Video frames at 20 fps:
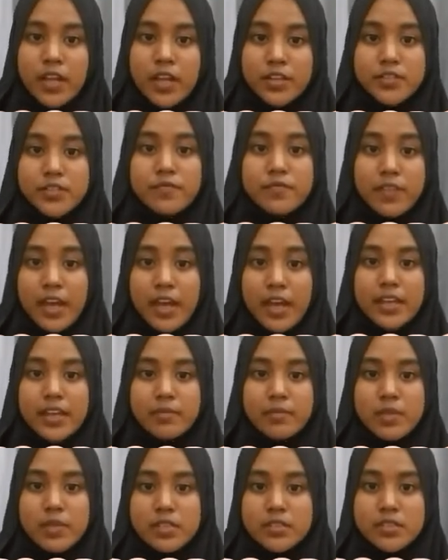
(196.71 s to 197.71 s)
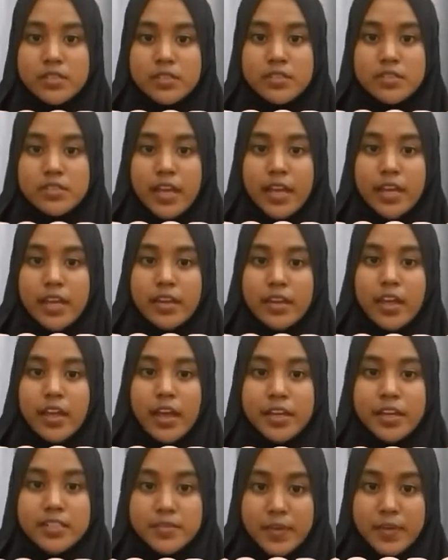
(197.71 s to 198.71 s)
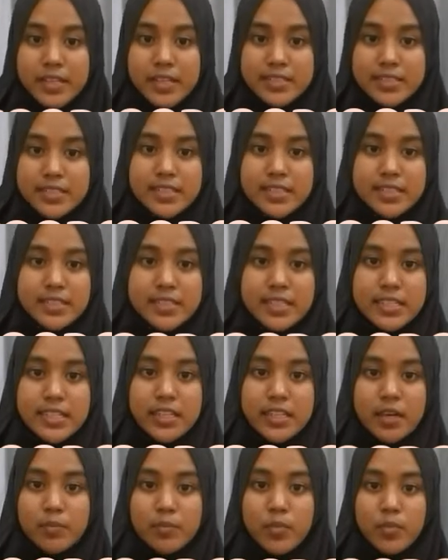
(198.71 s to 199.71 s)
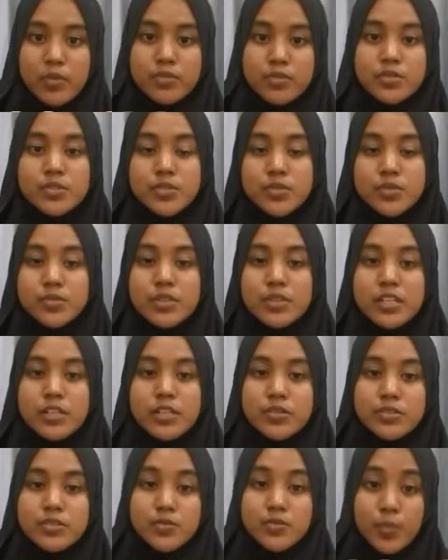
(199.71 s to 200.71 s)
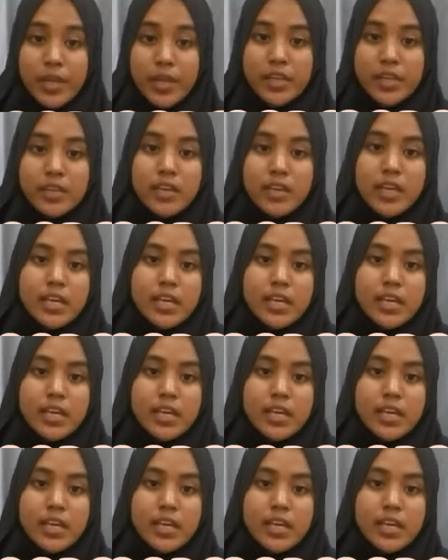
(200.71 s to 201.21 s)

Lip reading: large flight muscles and air spaces in their bones to reduce weight.